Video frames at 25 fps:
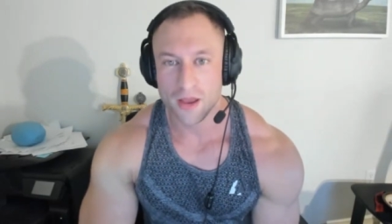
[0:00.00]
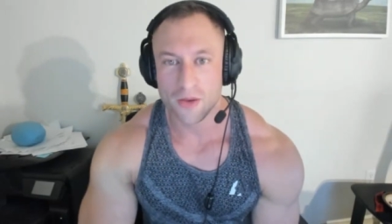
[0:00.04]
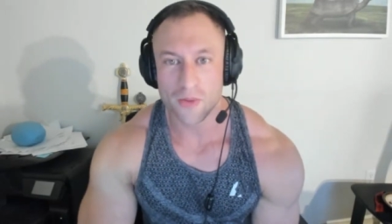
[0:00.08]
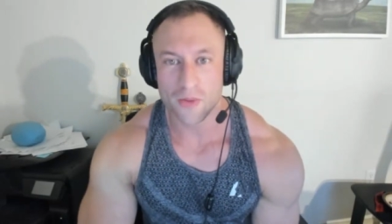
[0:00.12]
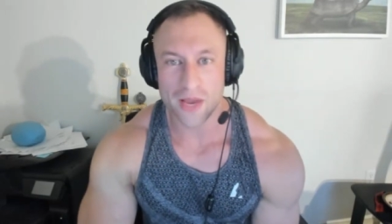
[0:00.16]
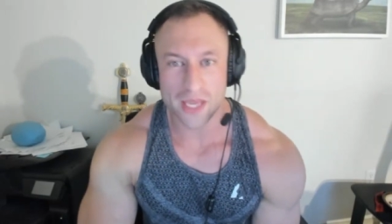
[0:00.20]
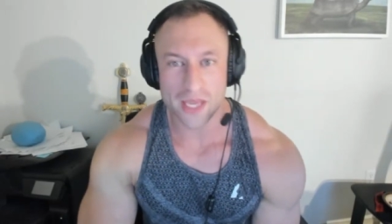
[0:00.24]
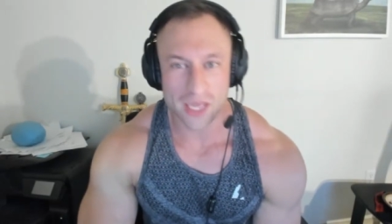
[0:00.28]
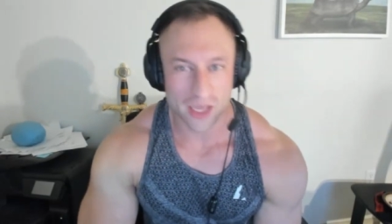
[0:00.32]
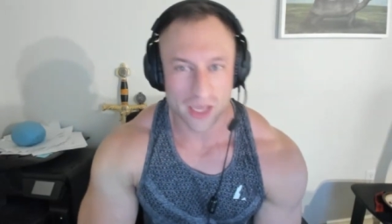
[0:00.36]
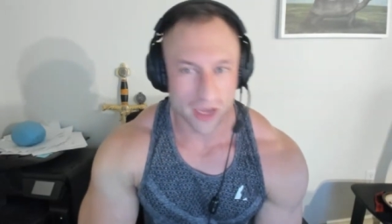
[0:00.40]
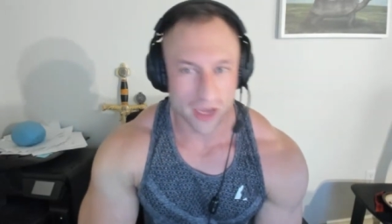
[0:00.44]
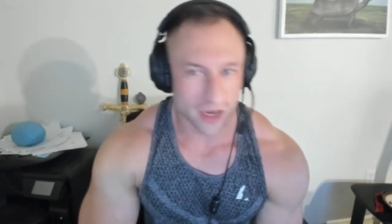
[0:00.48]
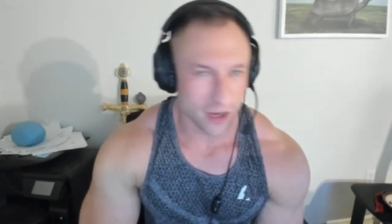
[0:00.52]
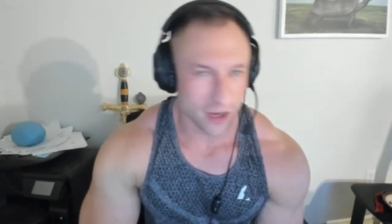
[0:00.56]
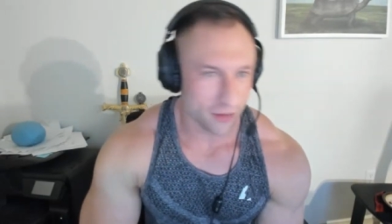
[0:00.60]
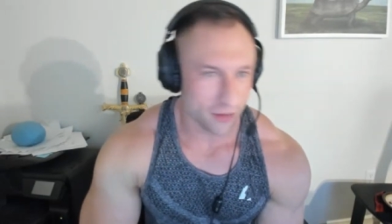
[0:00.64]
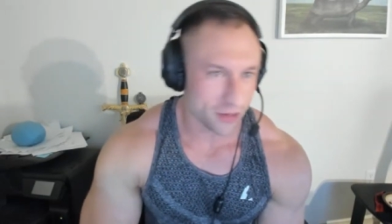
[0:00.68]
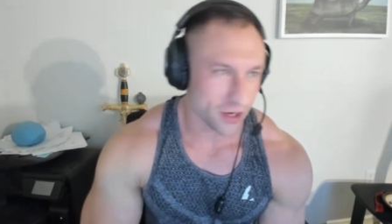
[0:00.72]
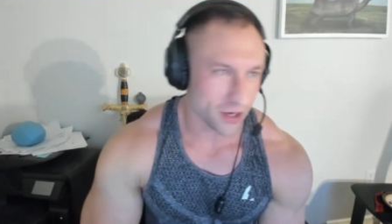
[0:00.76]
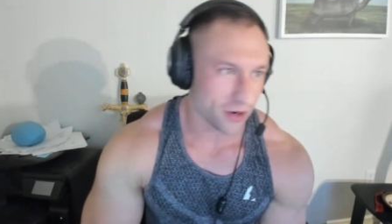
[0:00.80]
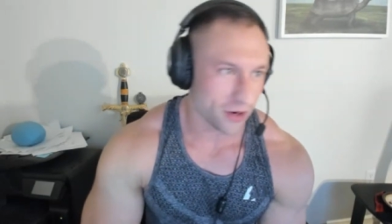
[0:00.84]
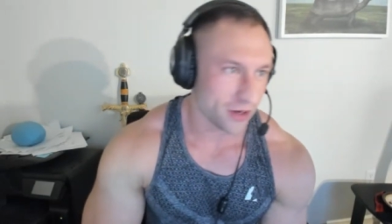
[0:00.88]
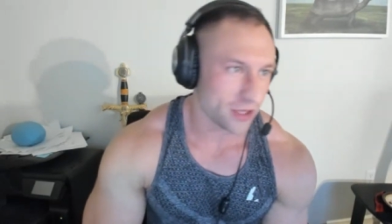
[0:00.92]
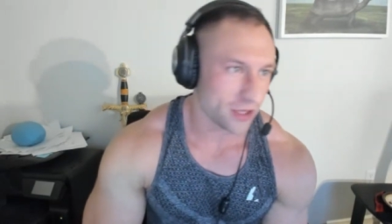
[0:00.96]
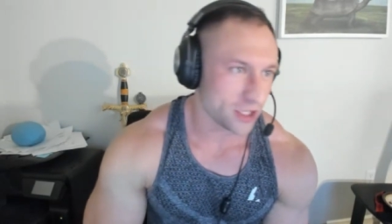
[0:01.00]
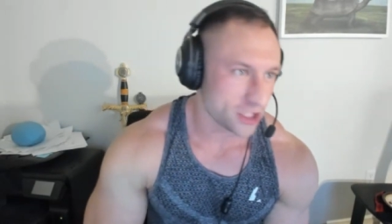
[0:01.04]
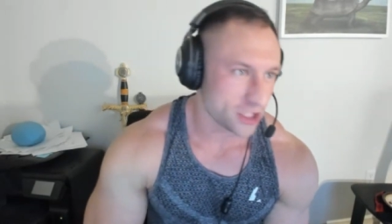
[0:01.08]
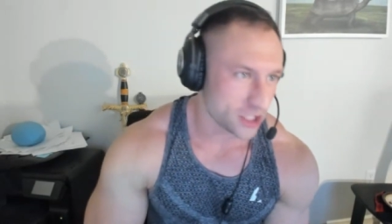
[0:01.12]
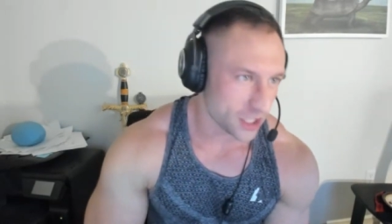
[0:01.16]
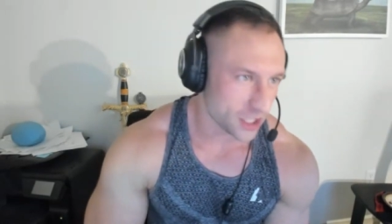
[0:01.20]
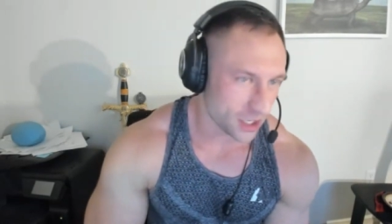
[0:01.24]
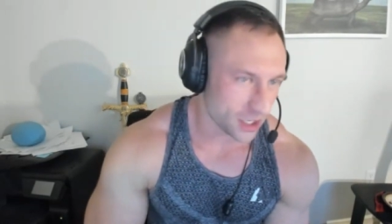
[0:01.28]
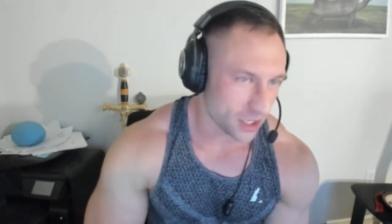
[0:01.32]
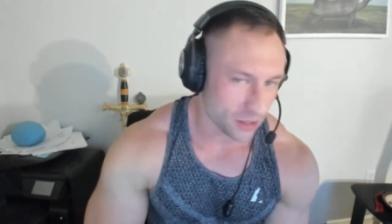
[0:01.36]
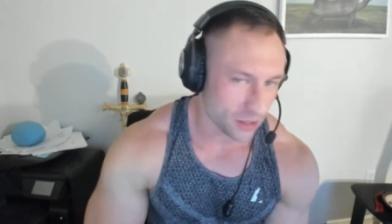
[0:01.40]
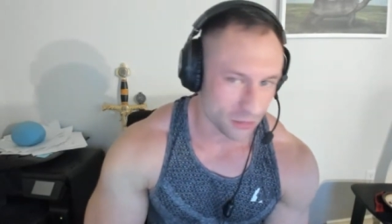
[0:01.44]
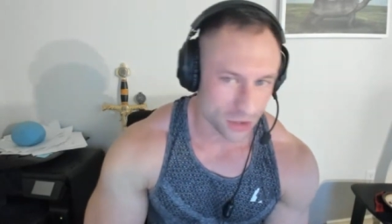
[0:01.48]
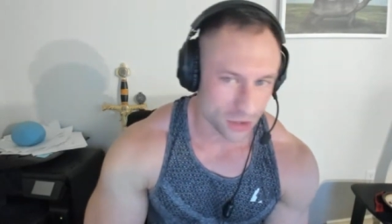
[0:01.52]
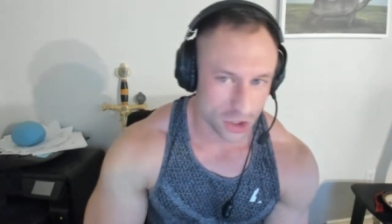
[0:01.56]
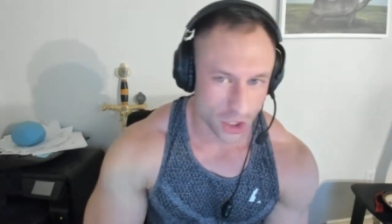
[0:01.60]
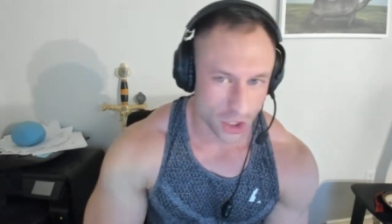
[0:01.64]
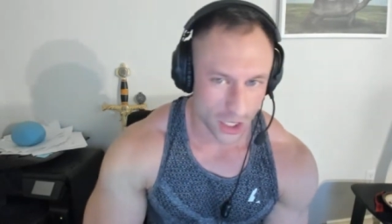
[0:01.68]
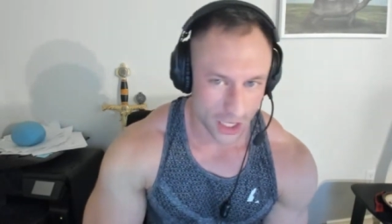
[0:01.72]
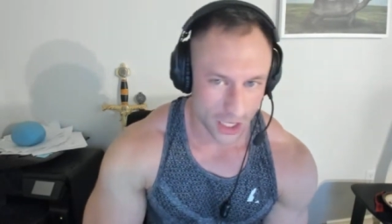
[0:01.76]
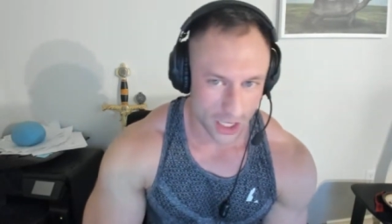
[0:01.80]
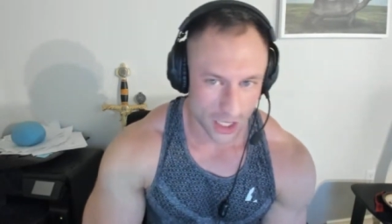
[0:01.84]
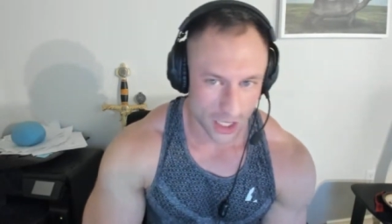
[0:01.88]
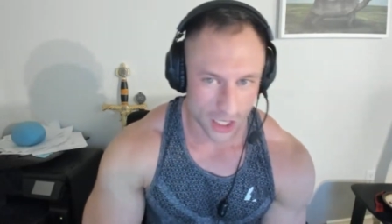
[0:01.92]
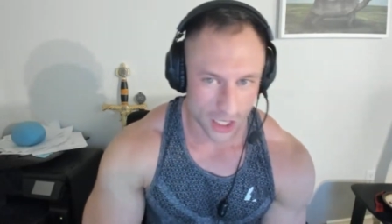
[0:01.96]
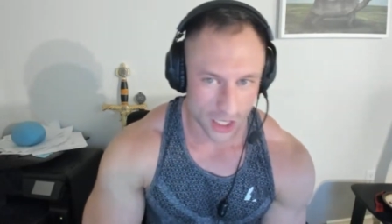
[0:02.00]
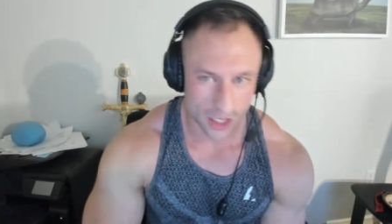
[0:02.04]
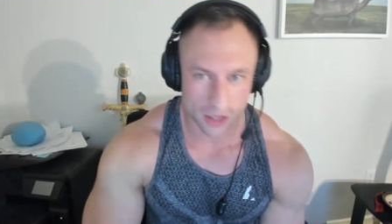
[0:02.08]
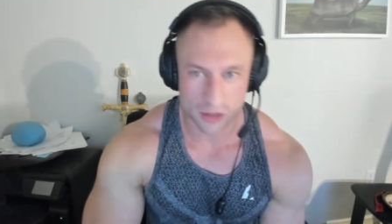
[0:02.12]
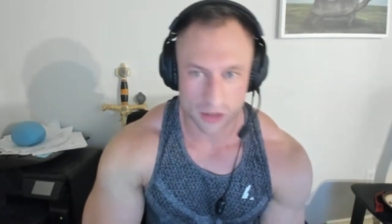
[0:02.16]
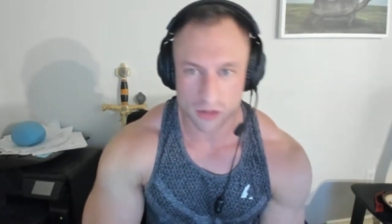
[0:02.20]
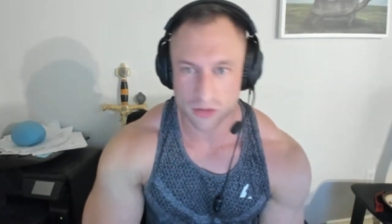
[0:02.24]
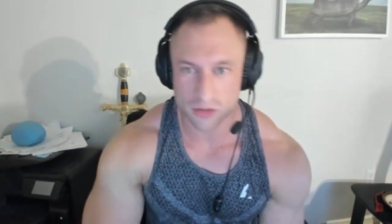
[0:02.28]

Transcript: Waking up, going to the gym, training. Why are you a